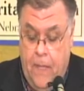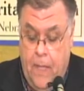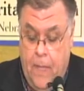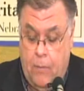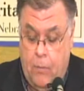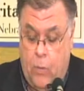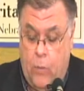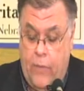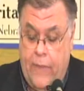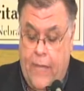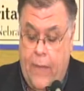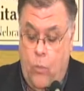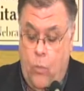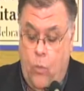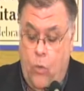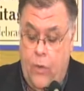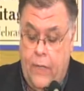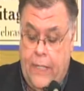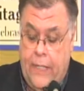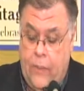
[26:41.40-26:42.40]
But without
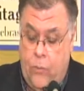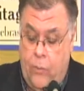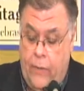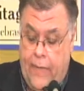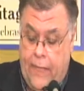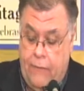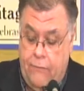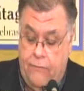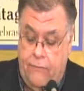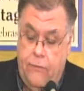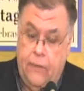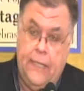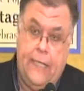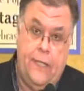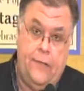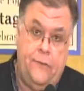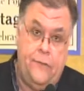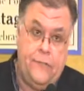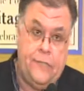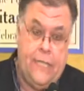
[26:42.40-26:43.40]
warning and without fully
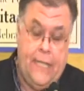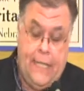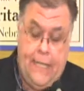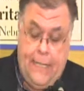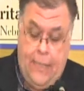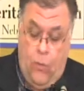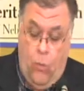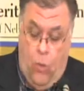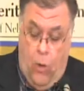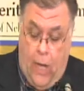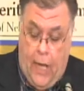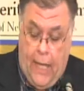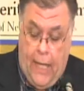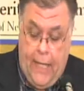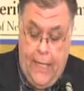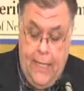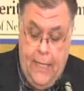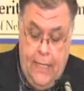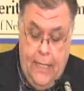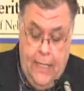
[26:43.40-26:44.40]
understanding
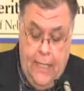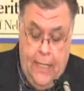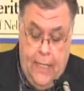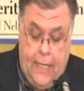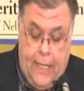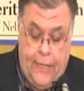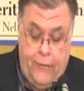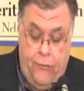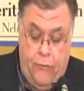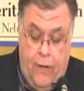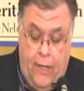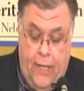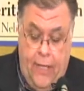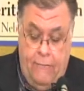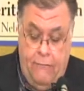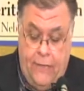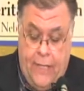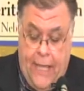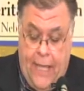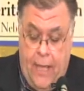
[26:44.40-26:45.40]
why, I
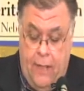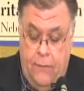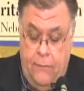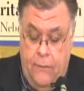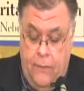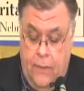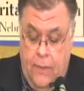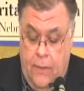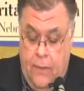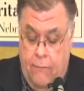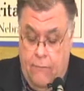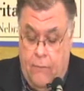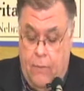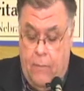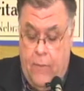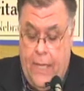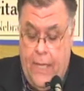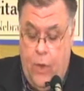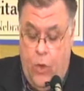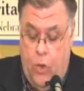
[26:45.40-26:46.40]
drive down from
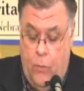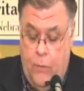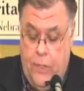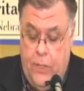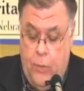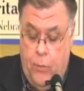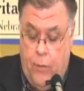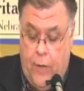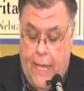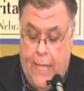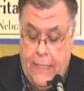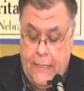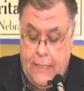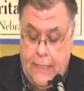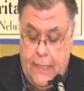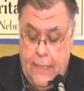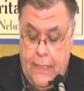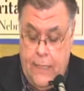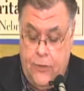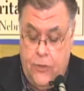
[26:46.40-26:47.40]
my home in
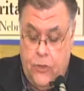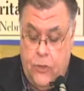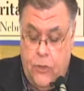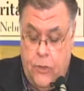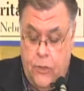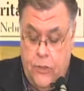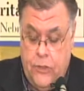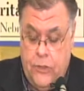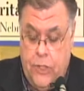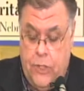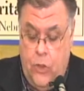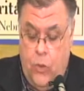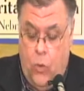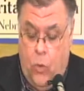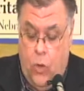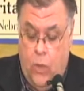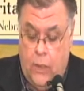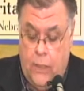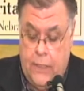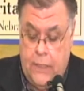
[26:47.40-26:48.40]
Nebraska to hers in New
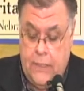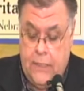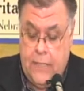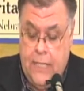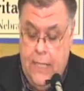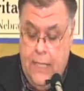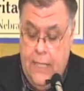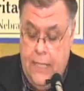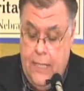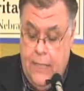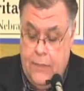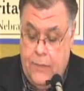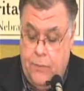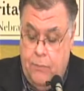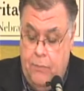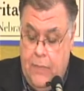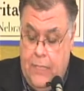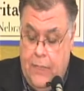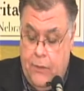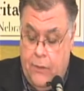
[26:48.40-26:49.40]
Orleans to
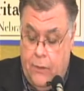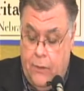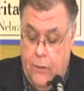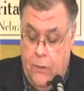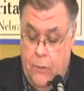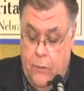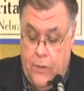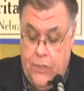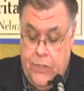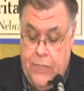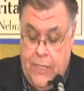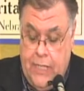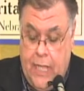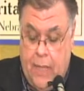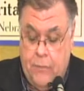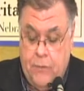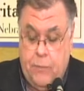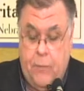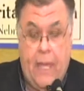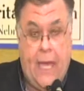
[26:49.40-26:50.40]
meet her when she
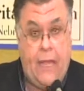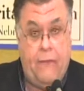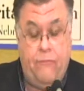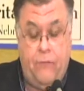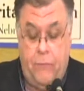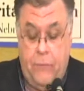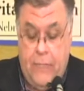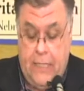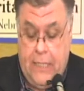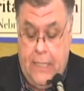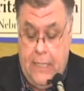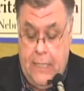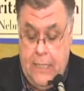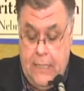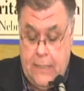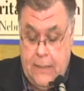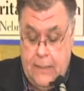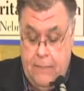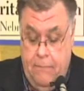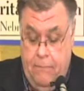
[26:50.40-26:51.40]
comes back from the Keys.